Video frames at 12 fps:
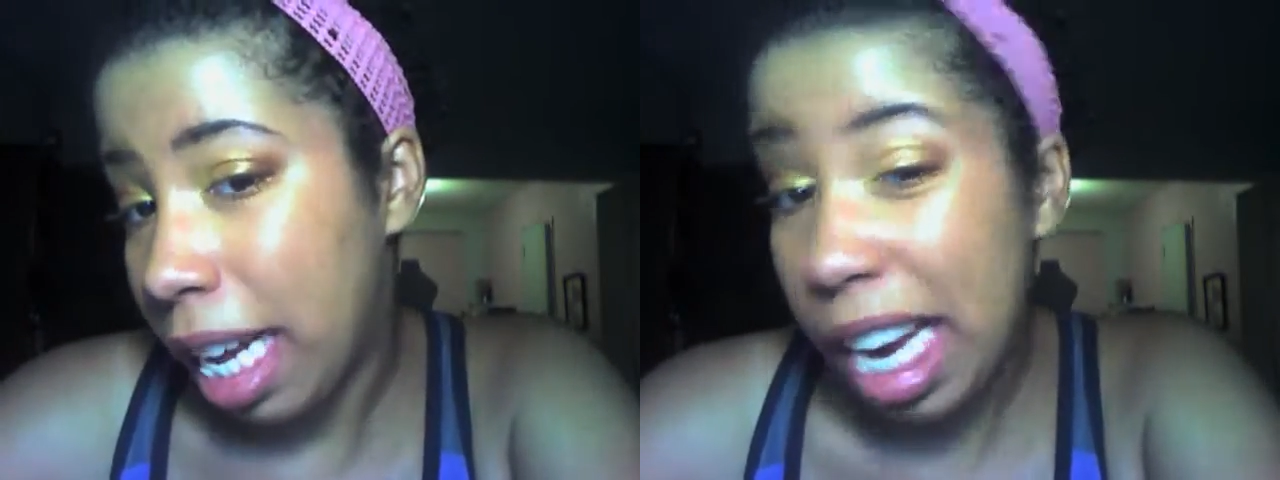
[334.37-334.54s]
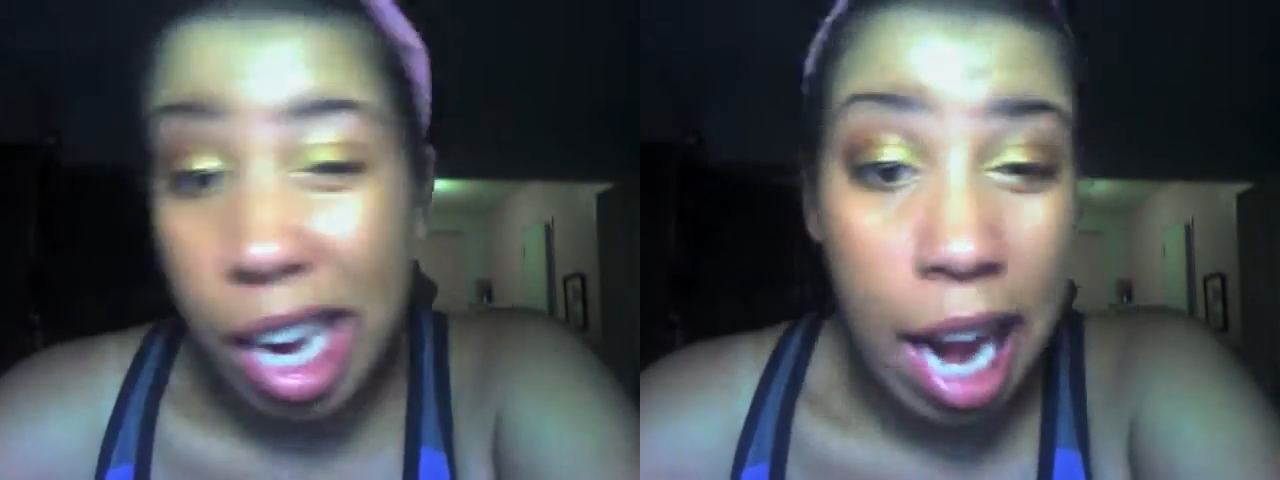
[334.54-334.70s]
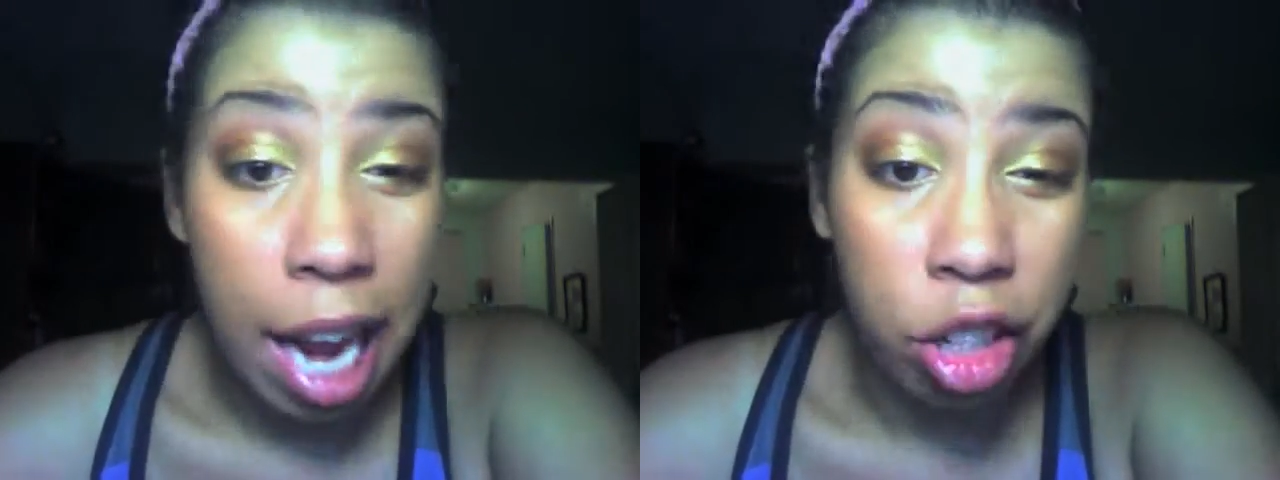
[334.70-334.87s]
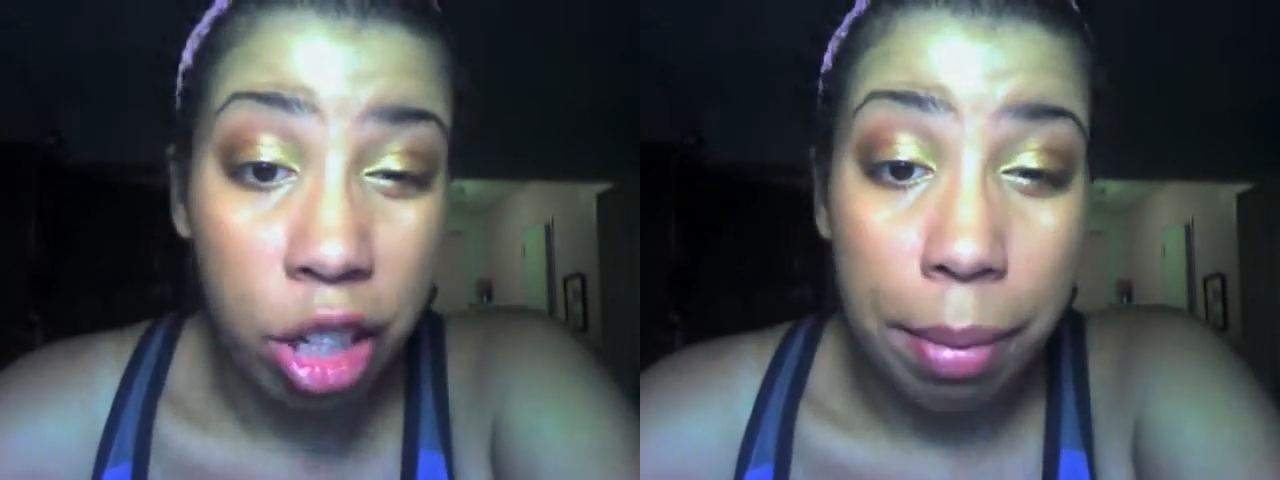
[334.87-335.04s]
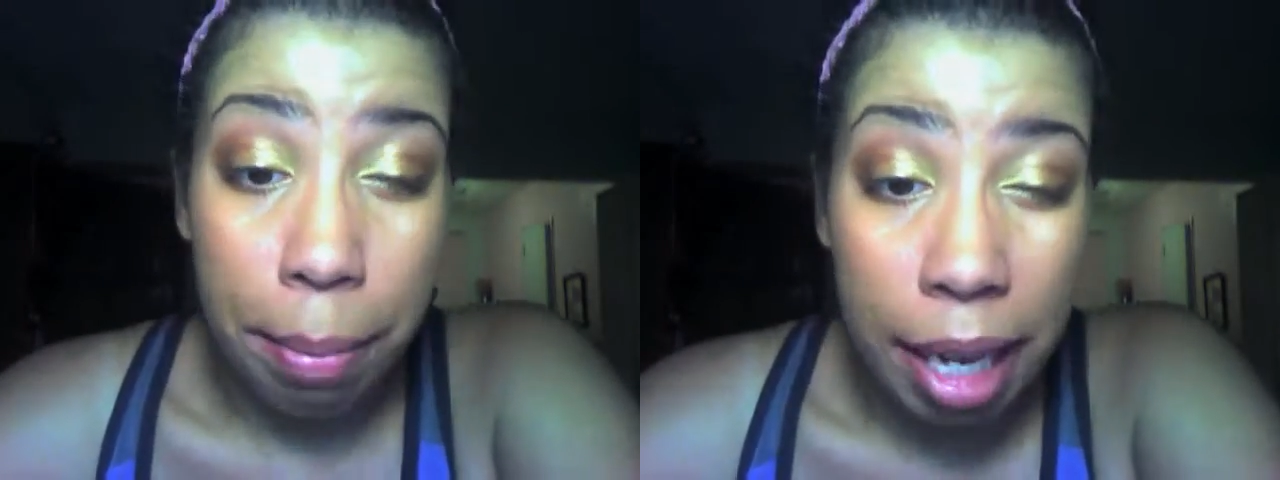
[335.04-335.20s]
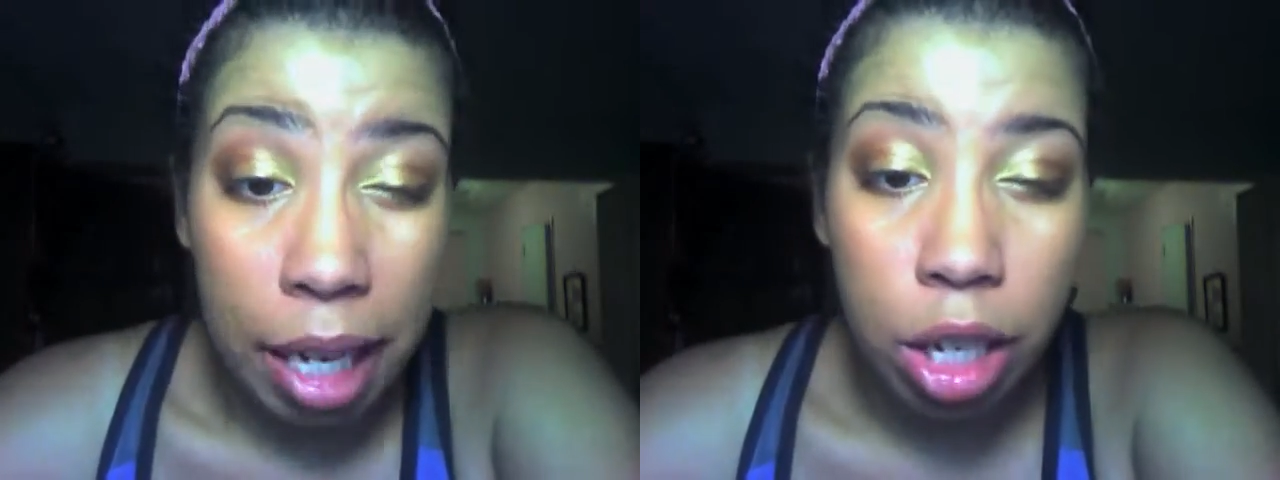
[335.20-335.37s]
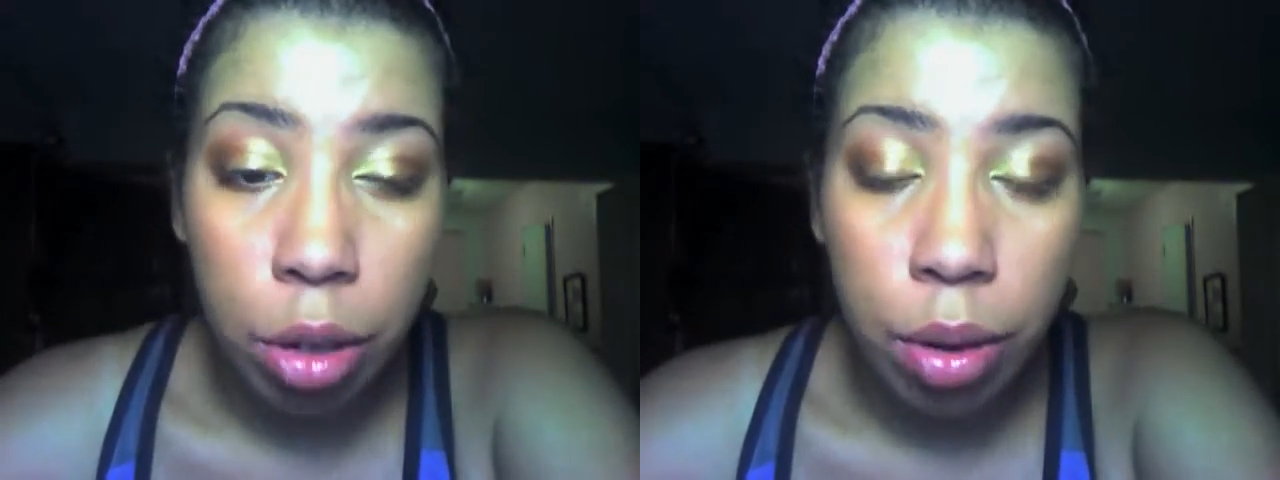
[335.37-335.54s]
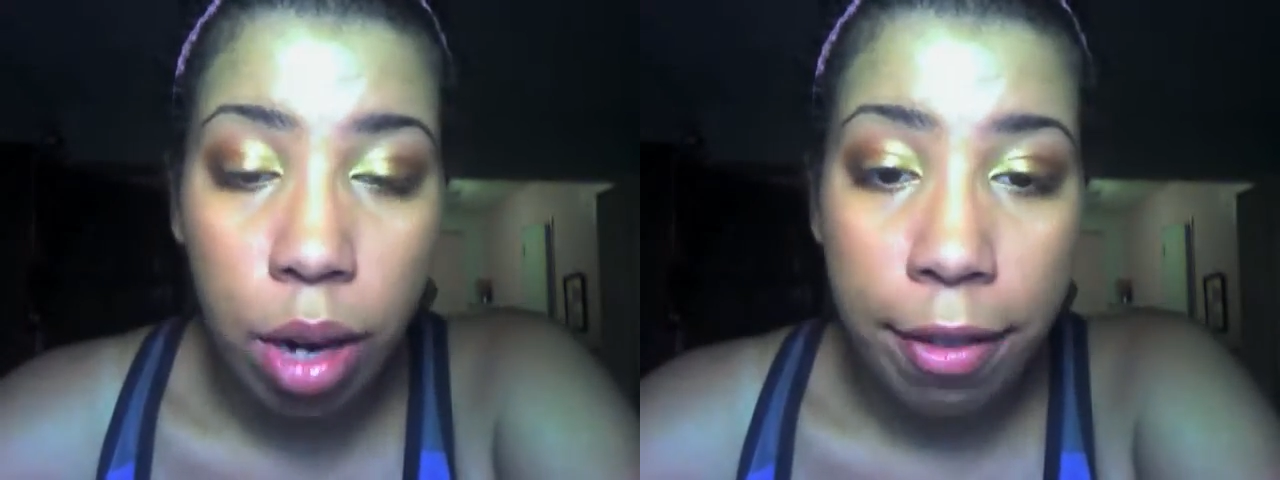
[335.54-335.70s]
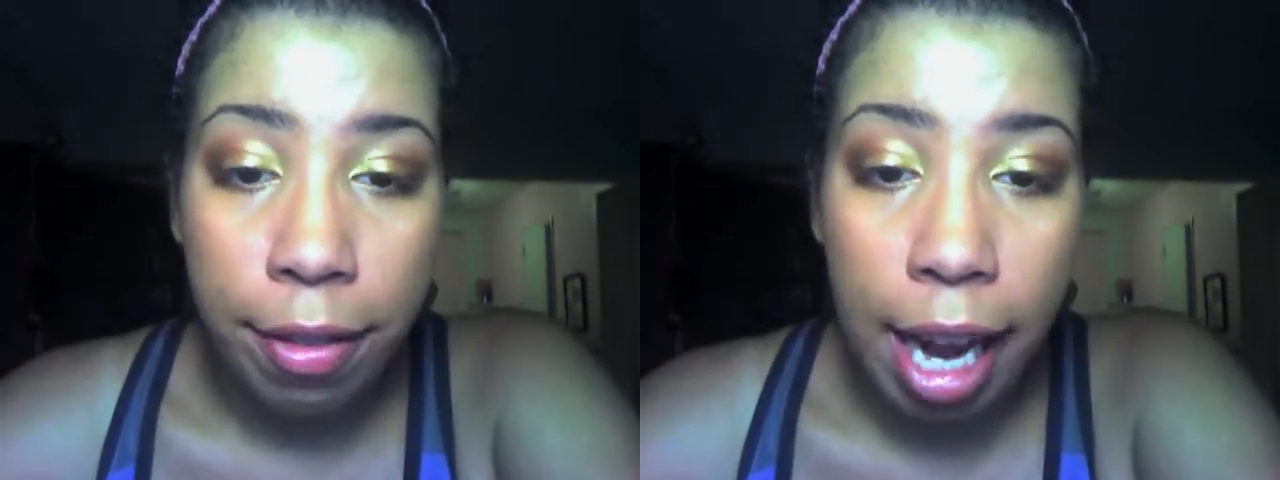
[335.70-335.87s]
and I didn't actually mean to do it
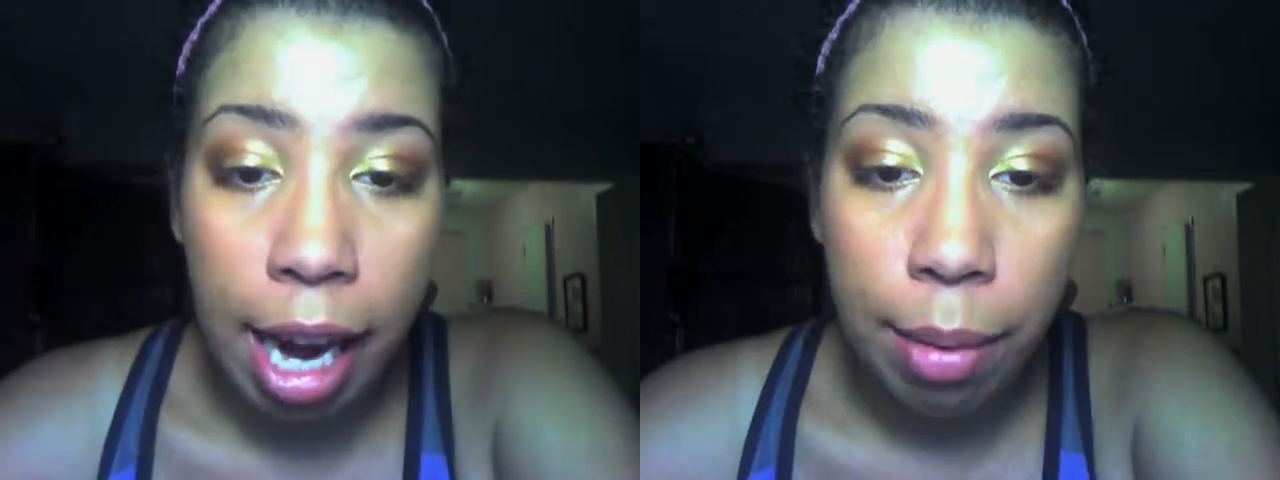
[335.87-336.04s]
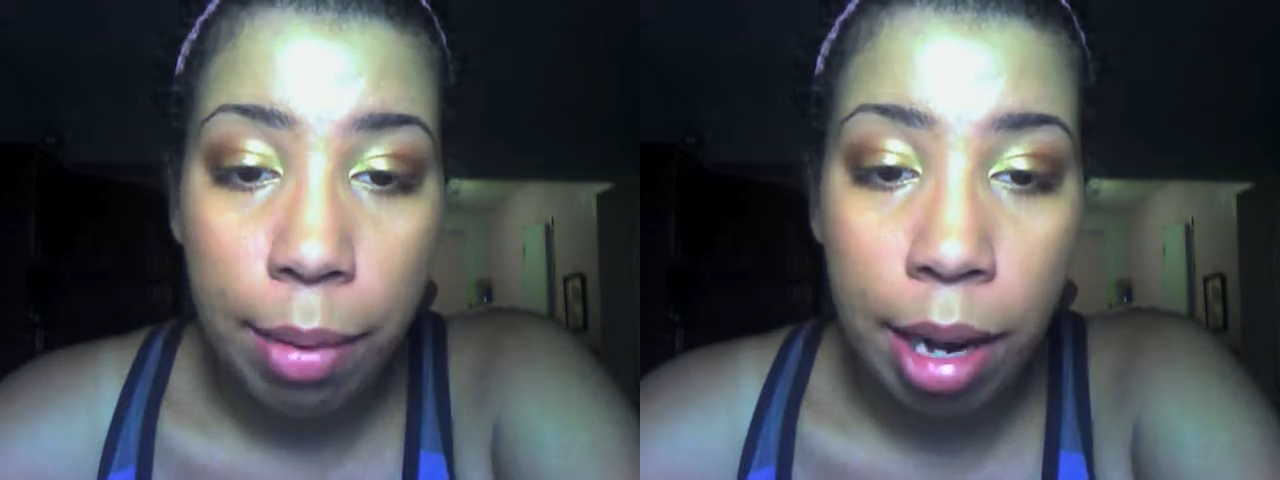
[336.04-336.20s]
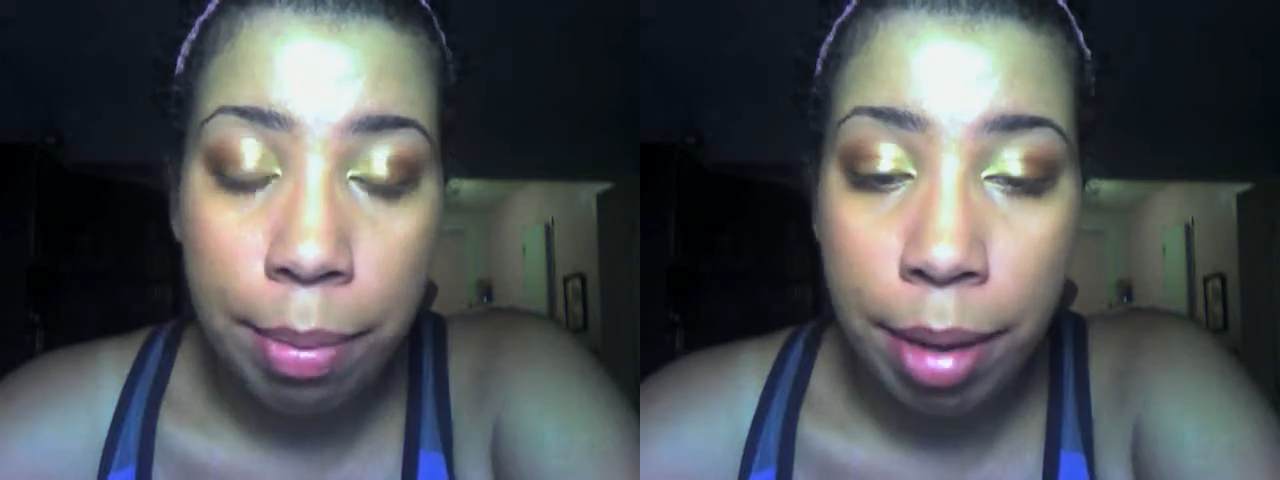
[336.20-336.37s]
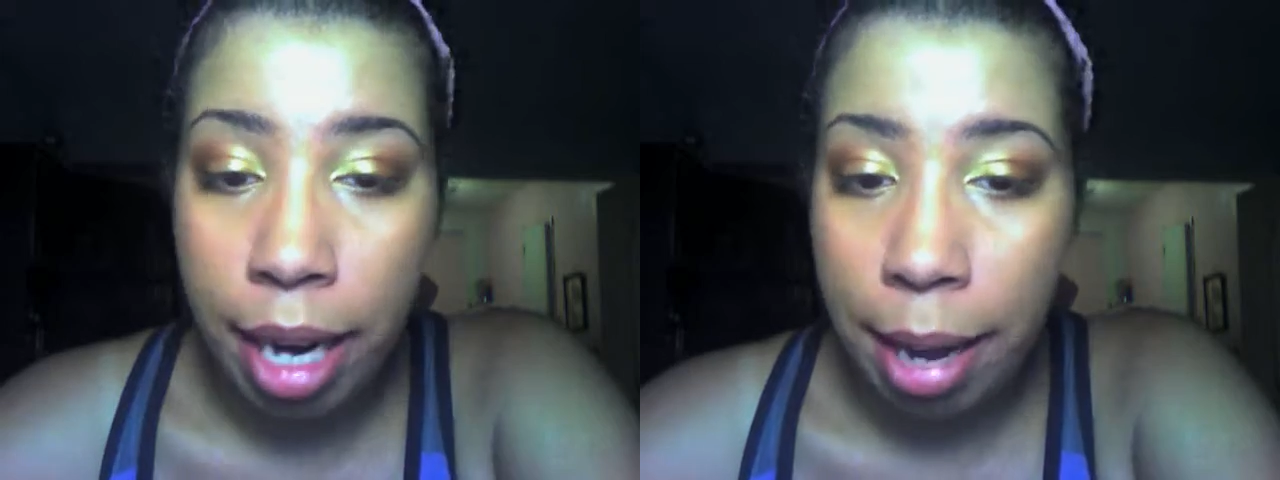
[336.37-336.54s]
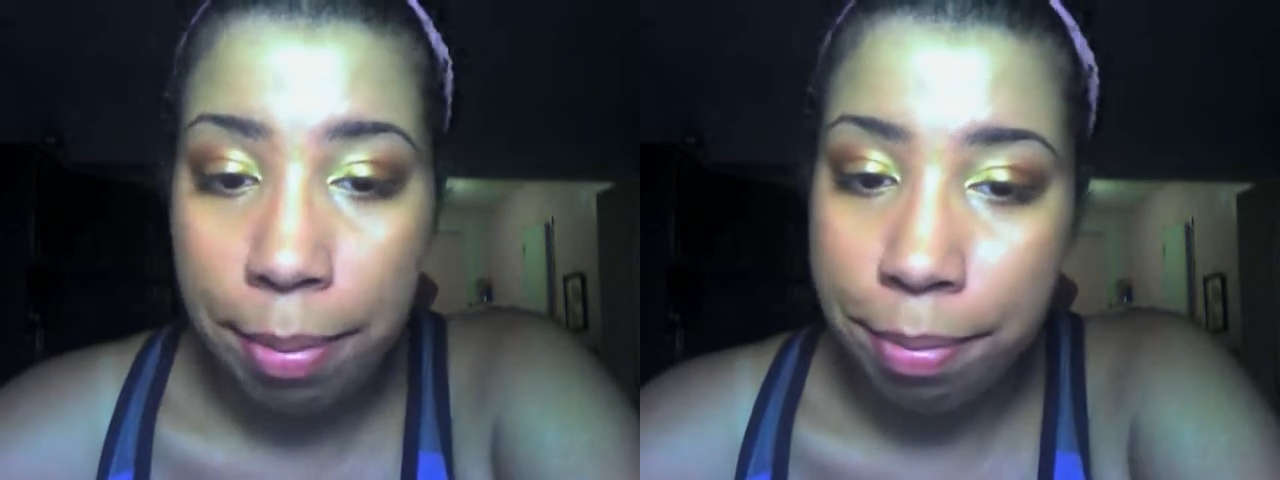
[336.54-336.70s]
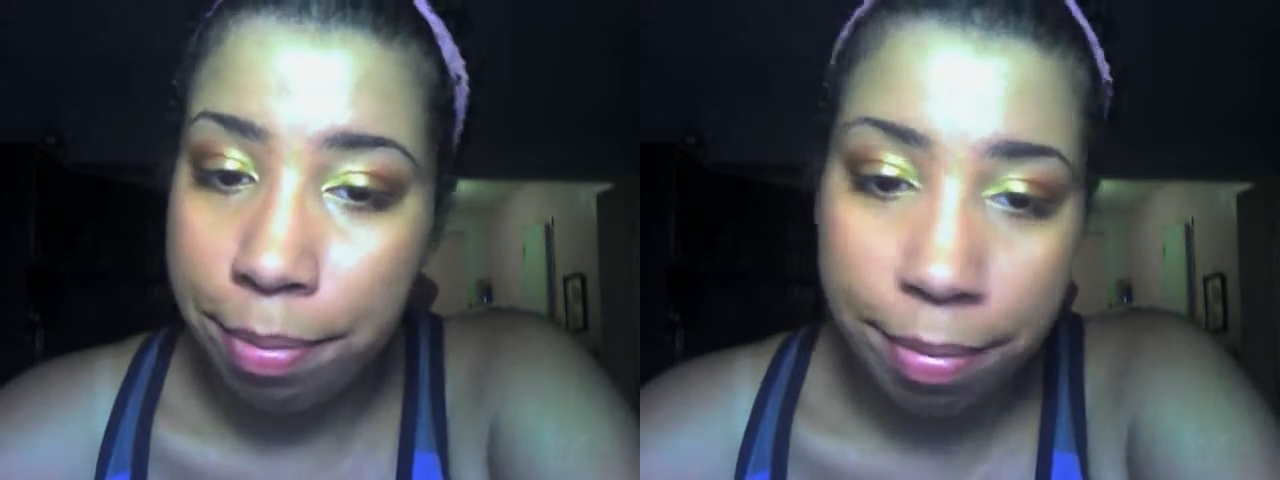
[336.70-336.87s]
off camera, but I